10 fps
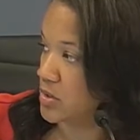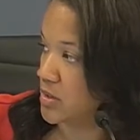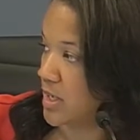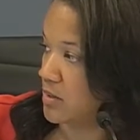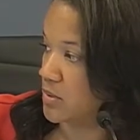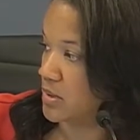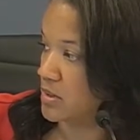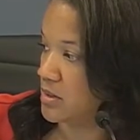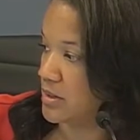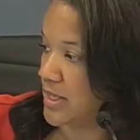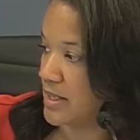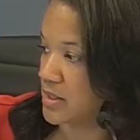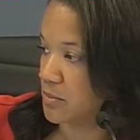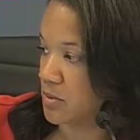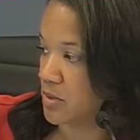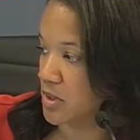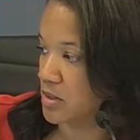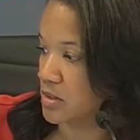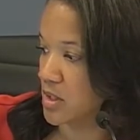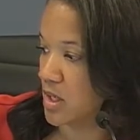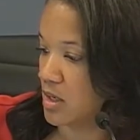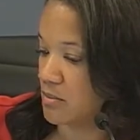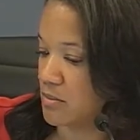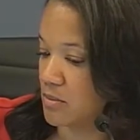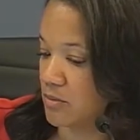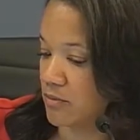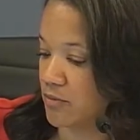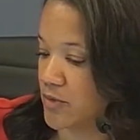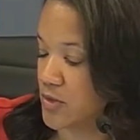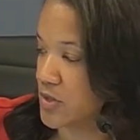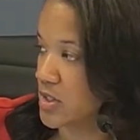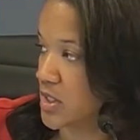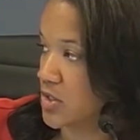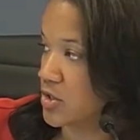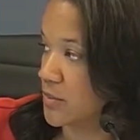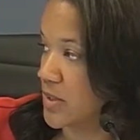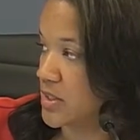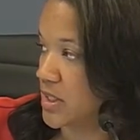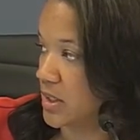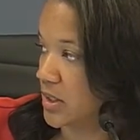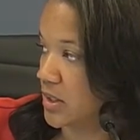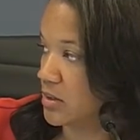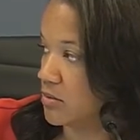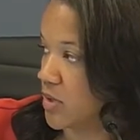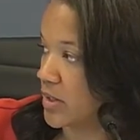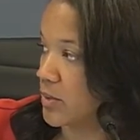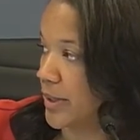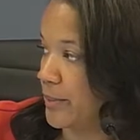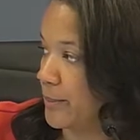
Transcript: So I would not support further discussion about selling it right away.